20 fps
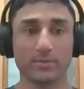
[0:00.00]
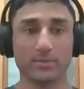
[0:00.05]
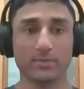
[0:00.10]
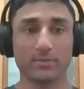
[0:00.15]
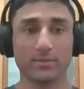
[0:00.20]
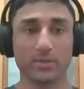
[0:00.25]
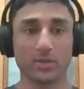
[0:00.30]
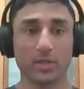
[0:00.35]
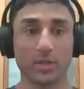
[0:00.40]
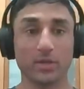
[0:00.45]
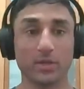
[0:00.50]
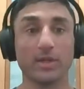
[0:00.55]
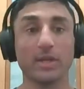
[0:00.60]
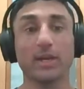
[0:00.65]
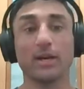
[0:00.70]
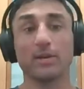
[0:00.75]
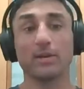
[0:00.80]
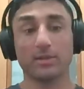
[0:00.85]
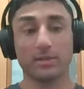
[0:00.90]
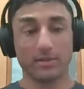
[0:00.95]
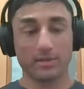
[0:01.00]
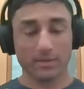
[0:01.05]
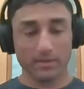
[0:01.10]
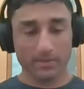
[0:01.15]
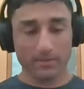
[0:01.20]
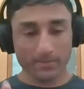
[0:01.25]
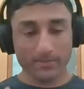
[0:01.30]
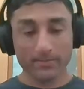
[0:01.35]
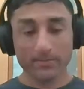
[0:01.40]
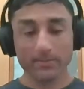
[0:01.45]
slow down
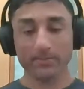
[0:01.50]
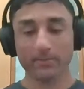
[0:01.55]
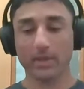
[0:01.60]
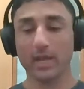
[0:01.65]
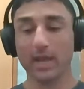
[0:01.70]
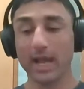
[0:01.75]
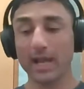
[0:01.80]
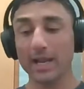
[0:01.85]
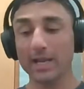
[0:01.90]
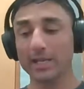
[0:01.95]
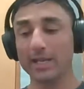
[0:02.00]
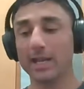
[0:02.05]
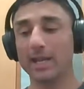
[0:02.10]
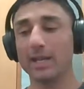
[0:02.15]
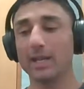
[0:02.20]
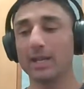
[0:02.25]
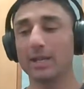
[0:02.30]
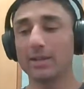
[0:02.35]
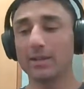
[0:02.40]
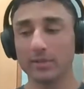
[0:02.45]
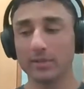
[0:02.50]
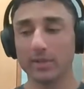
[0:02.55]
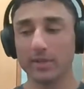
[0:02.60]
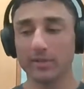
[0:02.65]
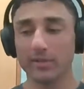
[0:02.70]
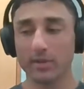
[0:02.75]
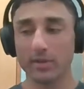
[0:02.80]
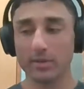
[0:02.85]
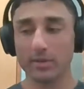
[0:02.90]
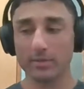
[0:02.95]
and allocate
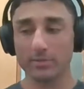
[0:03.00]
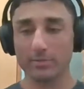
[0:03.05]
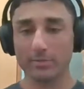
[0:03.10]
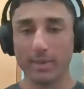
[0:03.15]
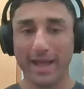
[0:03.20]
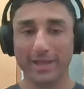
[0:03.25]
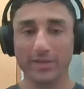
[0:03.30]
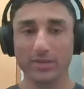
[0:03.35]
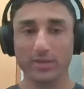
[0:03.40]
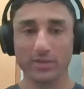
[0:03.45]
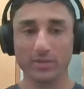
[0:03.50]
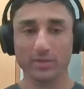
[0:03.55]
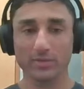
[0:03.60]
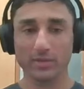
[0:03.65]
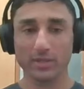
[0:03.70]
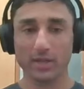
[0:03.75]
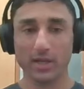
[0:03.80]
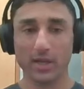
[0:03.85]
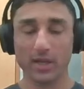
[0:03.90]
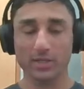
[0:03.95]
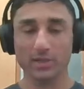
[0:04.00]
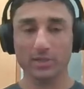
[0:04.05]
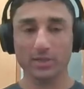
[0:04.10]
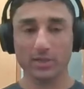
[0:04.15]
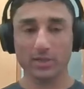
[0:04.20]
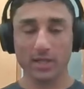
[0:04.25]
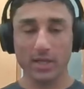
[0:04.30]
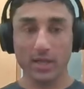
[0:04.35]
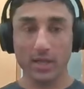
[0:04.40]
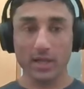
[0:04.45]
different batches of
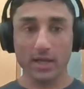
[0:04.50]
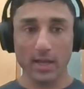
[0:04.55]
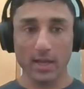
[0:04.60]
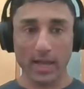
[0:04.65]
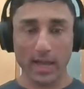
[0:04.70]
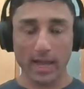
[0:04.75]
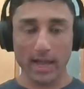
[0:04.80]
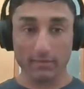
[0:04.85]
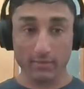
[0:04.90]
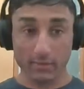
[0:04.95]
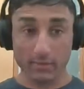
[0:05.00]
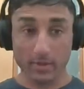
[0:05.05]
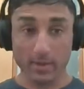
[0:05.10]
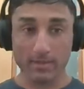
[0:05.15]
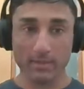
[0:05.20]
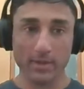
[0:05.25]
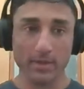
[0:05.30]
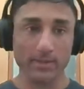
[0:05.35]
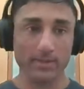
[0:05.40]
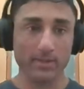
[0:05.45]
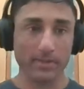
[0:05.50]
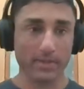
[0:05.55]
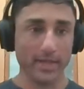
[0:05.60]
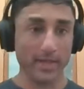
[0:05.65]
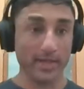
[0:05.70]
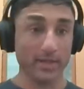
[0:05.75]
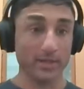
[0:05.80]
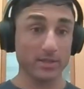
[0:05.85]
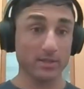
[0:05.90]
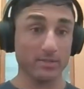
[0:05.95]
tasks. And remember,
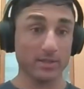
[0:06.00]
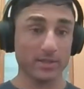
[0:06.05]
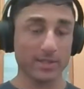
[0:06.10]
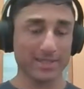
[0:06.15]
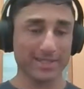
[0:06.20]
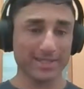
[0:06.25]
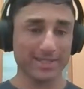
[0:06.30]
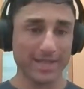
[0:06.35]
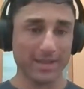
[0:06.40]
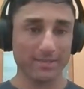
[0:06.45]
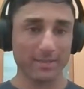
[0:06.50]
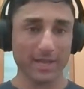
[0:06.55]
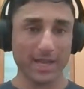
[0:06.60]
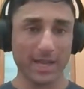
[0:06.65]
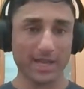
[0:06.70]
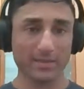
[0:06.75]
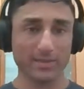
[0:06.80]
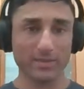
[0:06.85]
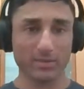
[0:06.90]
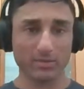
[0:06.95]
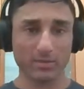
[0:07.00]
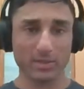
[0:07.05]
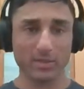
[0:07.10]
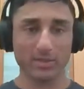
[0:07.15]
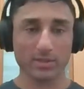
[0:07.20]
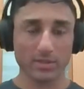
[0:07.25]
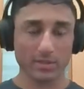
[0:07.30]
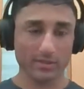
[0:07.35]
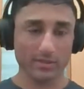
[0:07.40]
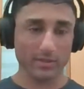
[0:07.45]
they need to be the same category.
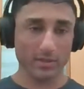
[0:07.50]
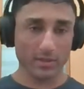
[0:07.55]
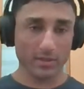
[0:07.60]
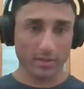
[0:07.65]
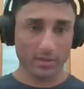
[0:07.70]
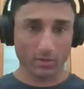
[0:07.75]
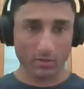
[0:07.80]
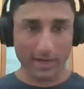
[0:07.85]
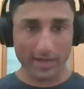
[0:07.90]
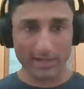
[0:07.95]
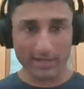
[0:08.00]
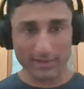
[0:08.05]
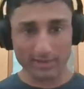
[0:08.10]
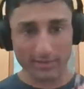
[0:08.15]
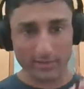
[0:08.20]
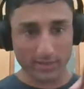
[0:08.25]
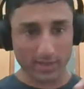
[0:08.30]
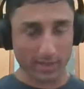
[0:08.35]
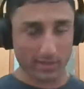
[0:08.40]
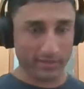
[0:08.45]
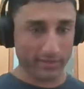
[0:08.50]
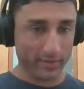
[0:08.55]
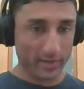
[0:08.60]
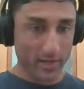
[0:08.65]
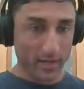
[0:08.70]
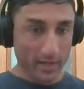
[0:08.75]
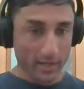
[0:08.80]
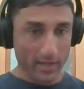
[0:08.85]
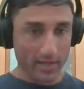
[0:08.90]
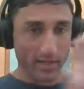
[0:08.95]
So creative stuff
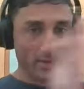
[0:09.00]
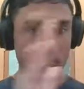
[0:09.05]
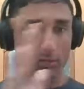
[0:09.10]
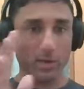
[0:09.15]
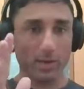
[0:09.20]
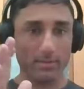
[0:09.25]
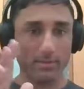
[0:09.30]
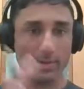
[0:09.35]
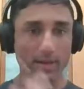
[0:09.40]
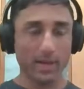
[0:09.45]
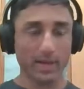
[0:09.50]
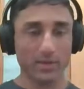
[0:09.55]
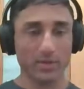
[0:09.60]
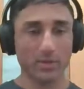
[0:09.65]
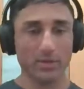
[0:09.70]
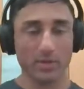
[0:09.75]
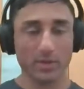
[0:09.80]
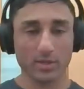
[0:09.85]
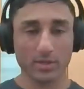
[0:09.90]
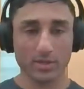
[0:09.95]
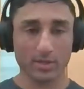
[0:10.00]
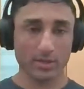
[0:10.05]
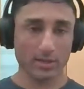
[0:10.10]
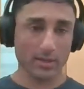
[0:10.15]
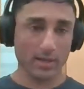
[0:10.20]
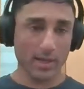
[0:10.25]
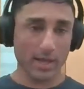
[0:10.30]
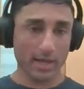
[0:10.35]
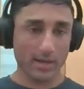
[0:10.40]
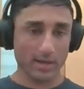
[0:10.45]
in one batch,
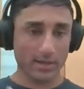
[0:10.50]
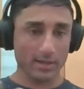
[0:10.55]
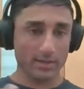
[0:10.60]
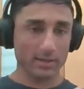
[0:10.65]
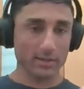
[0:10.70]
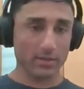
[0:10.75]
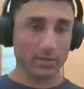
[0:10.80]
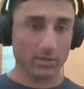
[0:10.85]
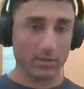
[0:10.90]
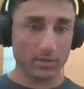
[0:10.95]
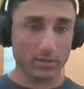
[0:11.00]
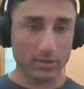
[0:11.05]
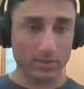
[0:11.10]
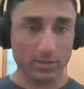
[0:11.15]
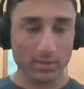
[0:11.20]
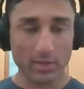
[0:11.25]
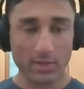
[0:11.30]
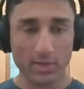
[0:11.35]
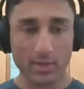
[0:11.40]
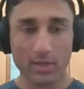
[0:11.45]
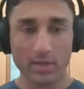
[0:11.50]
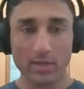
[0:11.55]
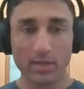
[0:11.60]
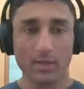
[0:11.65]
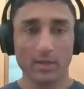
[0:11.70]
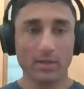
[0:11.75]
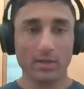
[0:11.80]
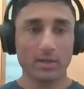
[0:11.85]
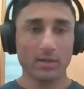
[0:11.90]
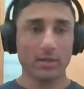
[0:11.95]
analytical,
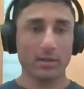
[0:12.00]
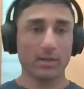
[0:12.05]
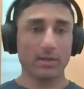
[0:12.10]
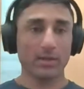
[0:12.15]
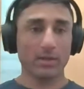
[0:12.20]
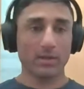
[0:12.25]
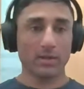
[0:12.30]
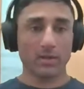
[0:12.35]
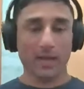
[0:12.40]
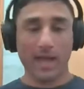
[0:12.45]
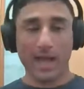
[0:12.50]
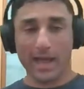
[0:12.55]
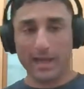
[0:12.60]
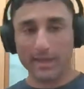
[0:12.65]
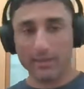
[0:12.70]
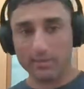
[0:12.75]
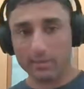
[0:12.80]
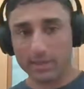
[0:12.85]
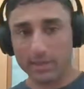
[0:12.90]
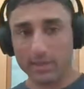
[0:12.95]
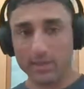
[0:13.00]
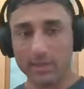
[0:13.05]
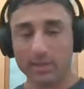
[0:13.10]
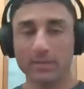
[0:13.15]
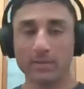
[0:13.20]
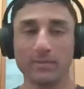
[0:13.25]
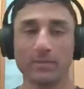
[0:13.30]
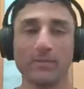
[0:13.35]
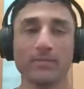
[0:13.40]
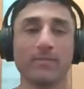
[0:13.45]

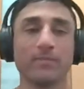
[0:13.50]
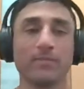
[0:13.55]
admin,